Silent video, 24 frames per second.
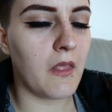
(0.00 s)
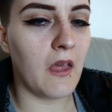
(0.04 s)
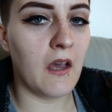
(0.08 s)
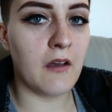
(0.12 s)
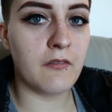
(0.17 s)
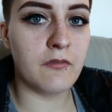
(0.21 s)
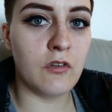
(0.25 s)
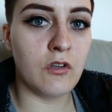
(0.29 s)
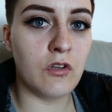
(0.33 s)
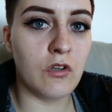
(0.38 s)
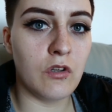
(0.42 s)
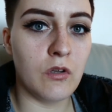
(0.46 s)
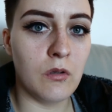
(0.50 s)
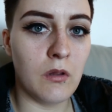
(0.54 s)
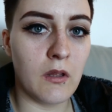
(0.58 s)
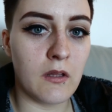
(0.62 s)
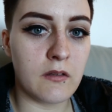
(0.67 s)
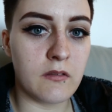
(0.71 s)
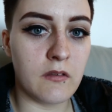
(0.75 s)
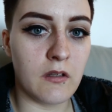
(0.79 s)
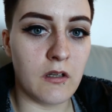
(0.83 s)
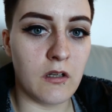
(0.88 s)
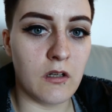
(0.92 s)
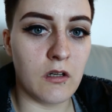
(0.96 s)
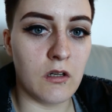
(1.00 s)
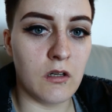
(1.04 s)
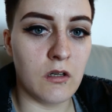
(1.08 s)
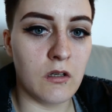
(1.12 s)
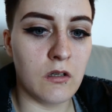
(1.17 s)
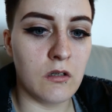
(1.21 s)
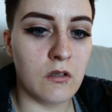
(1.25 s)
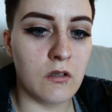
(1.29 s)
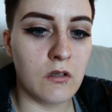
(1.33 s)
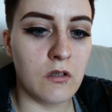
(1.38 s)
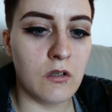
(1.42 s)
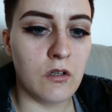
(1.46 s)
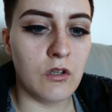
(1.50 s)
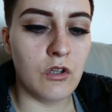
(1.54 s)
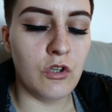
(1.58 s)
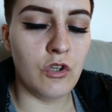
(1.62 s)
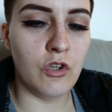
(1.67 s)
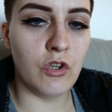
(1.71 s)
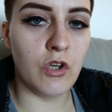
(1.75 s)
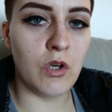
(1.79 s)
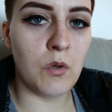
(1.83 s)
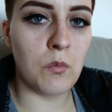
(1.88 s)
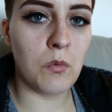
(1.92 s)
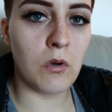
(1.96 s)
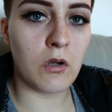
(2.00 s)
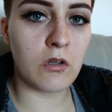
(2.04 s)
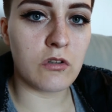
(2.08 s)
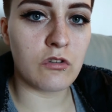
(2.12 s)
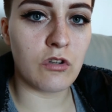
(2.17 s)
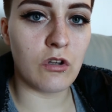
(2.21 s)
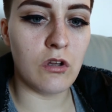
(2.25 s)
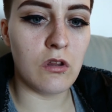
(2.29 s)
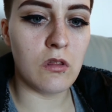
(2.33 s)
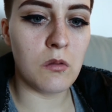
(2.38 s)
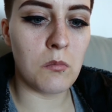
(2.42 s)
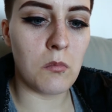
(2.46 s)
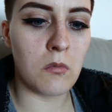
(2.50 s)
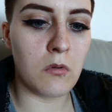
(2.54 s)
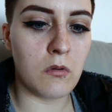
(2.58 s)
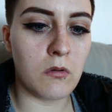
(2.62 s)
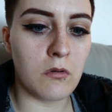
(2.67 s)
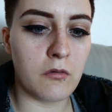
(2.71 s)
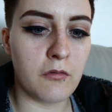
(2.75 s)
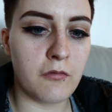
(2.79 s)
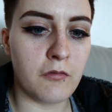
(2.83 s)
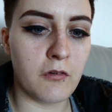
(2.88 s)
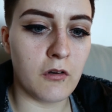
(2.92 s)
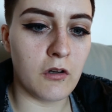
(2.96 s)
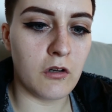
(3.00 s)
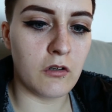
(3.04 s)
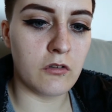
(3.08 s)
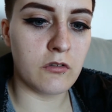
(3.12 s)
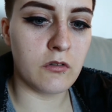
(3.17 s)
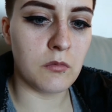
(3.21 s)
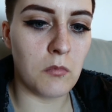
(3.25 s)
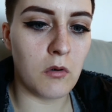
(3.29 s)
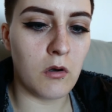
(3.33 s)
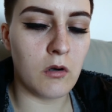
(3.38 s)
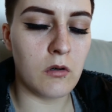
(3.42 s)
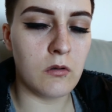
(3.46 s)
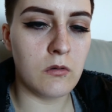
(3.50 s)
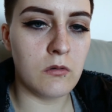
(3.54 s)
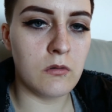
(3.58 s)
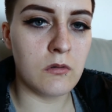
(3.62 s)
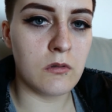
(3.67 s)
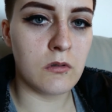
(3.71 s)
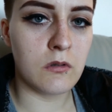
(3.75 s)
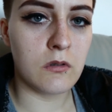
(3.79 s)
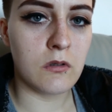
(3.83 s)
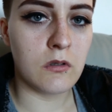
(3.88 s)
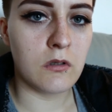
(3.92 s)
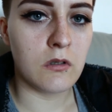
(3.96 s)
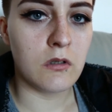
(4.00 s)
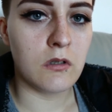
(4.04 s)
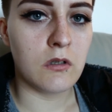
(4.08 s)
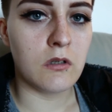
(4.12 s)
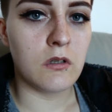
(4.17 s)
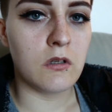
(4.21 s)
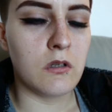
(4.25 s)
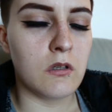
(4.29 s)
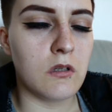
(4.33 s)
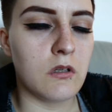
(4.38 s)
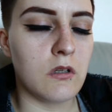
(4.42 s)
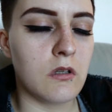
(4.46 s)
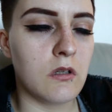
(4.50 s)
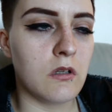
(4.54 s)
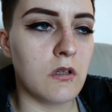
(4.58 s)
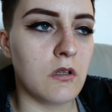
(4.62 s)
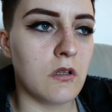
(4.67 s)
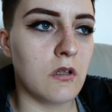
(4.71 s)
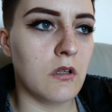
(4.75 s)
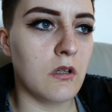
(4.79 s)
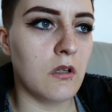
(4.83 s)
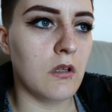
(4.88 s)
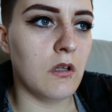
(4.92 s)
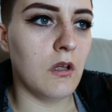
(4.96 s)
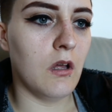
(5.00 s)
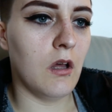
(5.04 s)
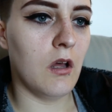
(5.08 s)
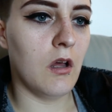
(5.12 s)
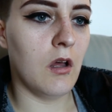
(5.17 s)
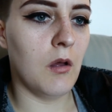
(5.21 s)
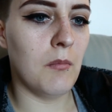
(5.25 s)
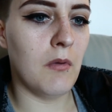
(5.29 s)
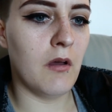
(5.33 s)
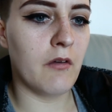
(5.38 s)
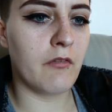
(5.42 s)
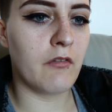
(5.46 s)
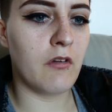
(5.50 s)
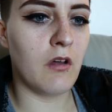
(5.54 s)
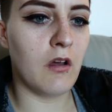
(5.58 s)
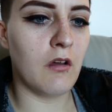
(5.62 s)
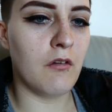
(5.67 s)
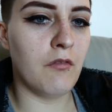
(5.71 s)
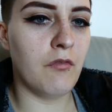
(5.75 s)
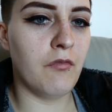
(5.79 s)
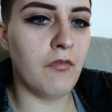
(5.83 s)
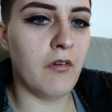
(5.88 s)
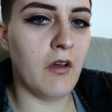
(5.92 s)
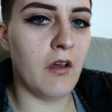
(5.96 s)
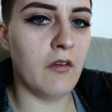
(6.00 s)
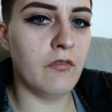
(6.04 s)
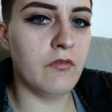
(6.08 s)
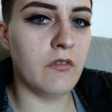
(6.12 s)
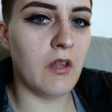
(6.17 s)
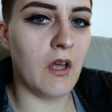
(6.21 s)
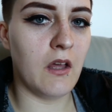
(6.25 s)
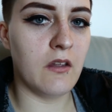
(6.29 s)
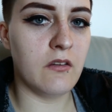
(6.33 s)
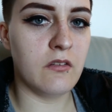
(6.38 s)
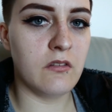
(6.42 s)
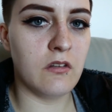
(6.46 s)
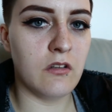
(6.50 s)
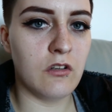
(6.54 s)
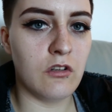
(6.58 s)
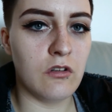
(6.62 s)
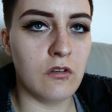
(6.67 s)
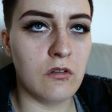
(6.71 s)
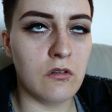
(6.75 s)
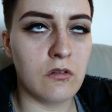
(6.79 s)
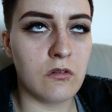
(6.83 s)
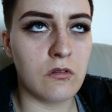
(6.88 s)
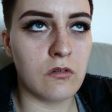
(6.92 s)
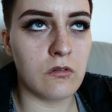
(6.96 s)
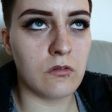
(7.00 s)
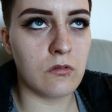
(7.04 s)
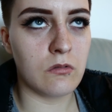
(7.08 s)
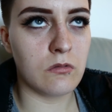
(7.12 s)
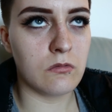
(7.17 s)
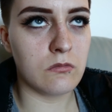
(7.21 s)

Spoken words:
I have to do that there. Uni work too for tomorrow. I've got 5 tasks to do, so...